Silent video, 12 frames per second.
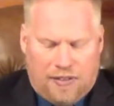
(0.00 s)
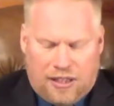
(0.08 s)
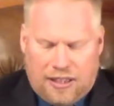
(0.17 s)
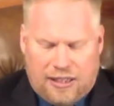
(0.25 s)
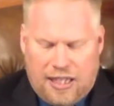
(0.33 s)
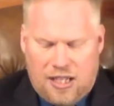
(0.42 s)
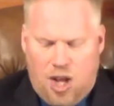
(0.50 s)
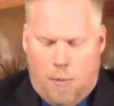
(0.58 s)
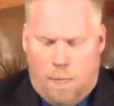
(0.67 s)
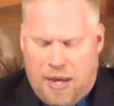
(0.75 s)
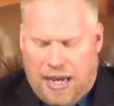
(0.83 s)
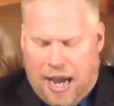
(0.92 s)
Because it says,
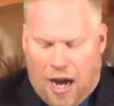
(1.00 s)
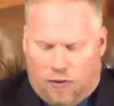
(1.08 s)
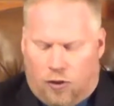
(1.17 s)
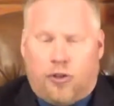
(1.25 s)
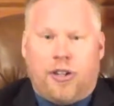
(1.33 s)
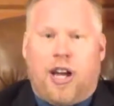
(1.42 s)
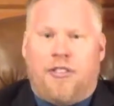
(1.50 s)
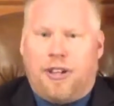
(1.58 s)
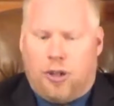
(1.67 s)
be careful for nothing,